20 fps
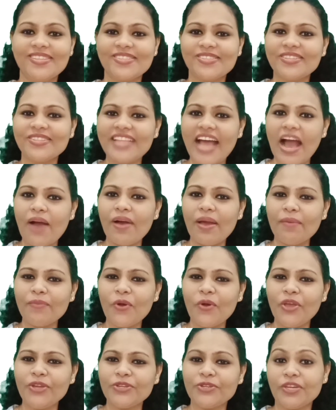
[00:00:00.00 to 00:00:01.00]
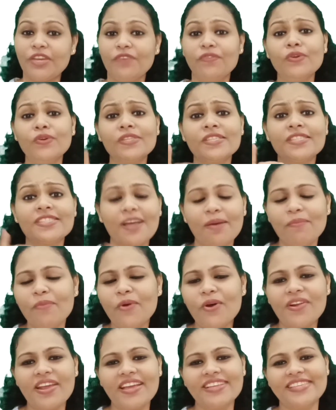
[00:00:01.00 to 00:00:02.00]
So now I'm going to give you some
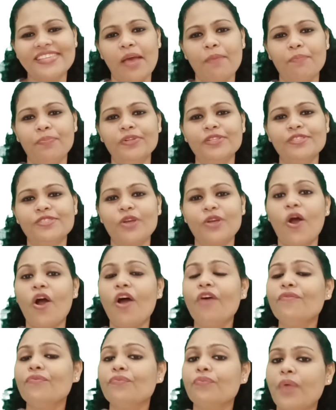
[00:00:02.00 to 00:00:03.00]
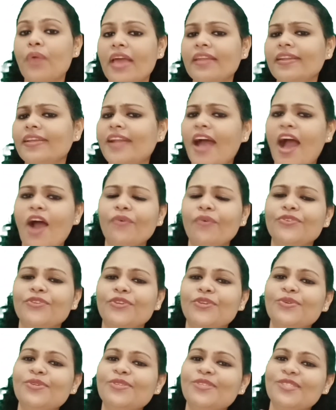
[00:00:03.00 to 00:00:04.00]
more examples of when and how to
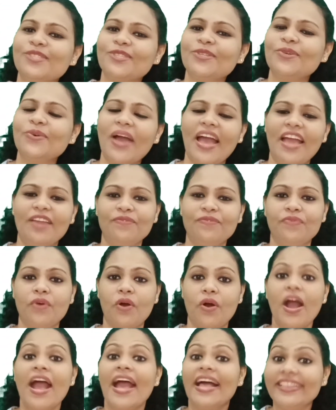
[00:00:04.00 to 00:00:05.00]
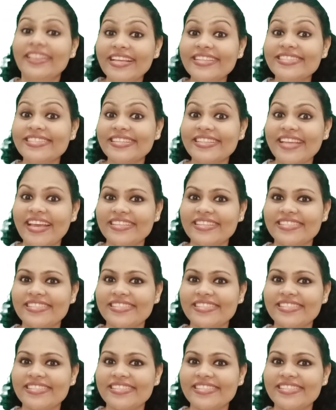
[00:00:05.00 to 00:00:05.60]
use to and for. Let's see the